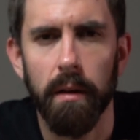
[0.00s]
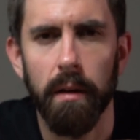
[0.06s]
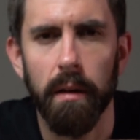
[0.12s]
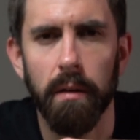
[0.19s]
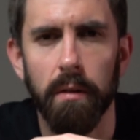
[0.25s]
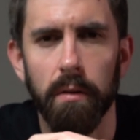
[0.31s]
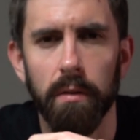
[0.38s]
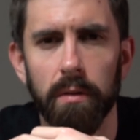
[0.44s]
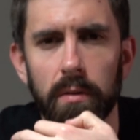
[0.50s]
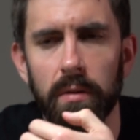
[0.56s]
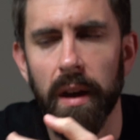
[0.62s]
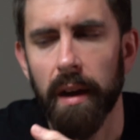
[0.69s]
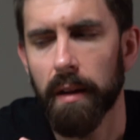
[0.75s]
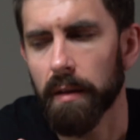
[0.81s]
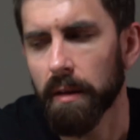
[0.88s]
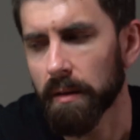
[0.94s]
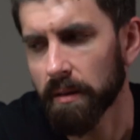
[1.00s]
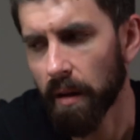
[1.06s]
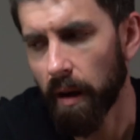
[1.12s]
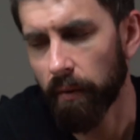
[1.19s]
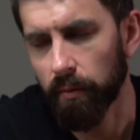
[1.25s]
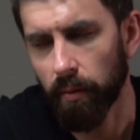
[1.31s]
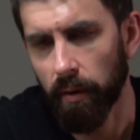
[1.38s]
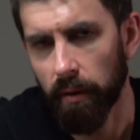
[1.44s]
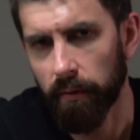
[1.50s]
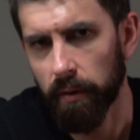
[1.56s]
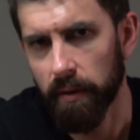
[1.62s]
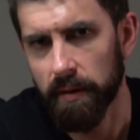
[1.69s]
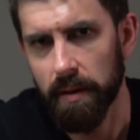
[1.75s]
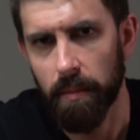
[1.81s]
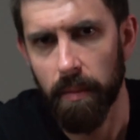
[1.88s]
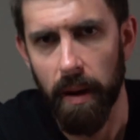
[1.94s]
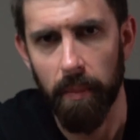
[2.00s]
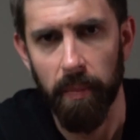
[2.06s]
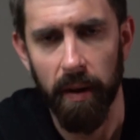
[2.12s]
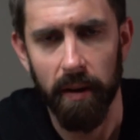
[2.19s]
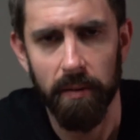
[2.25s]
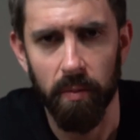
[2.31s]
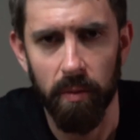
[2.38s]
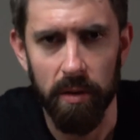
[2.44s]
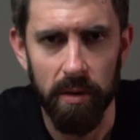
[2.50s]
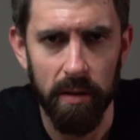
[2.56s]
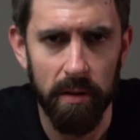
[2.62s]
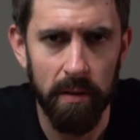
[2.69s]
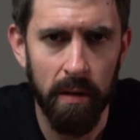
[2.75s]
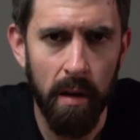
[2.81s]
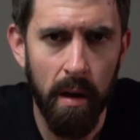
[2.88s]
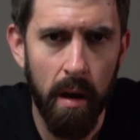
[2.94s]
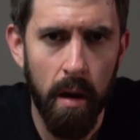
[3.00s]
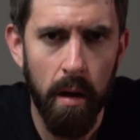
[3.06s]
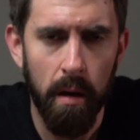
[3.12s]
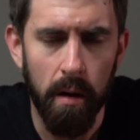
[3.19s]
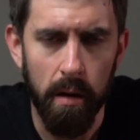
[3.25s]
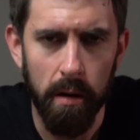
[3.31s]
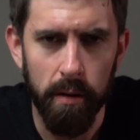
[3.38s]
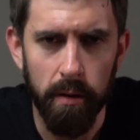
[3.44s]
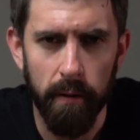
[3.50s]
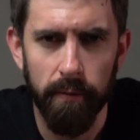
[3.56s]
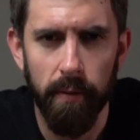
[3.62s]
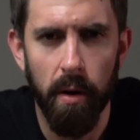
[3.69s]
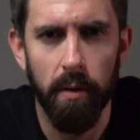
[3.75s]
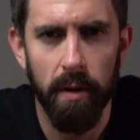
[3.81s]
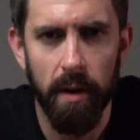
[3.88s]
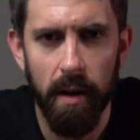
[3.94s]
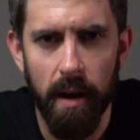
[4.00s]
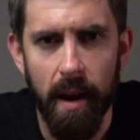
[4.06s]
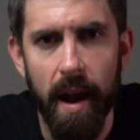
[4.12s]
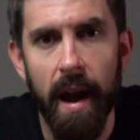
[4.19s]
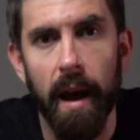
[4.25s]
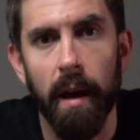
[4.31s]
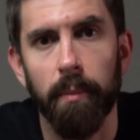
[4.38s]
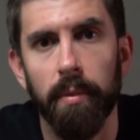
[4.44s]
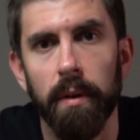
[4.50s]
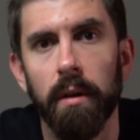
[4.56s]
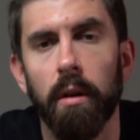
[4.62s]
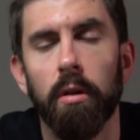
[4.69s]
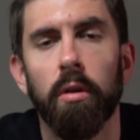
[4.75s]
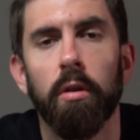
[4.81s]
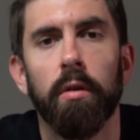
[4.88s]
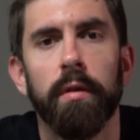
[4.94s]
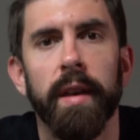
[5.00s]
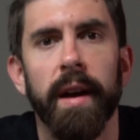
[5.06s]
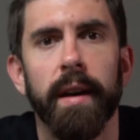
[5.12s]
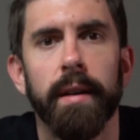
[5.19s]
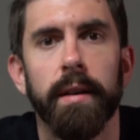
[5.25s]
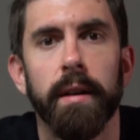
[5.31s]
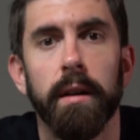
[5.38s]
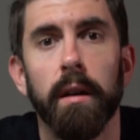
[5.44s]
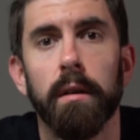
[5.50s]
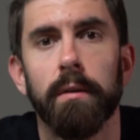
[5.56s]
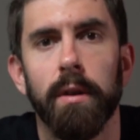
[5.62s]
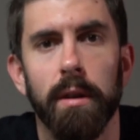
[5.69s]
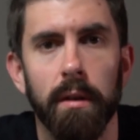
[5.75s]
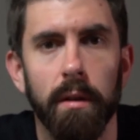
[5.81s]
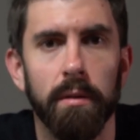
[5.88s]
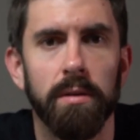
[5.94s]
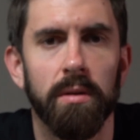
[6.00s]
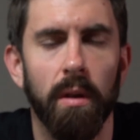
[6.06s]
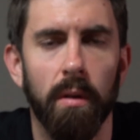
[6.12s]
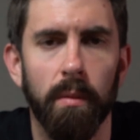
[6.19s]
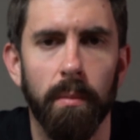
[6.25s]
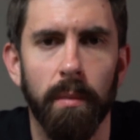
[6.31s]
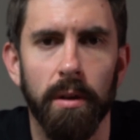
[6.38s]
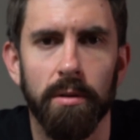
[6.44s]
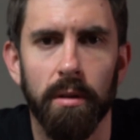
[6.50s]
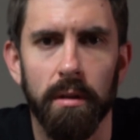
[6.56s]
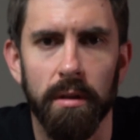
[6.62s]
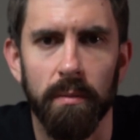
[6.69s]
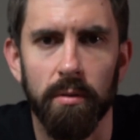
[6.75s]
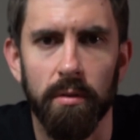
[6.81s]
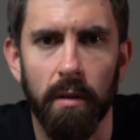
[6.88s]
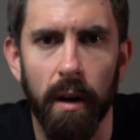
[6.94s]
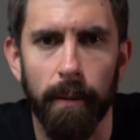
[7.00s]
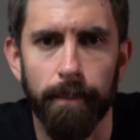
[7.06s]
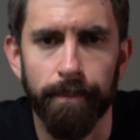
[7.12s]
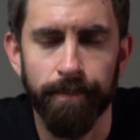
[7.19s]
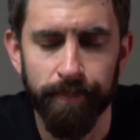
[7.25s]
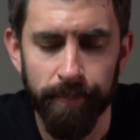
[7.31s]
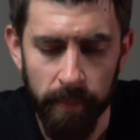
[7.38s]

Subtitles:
And you'll do that in the software for the Zim Apex, which is on your phone in an app. And I'll go over that in another video, so make sure to subscribe.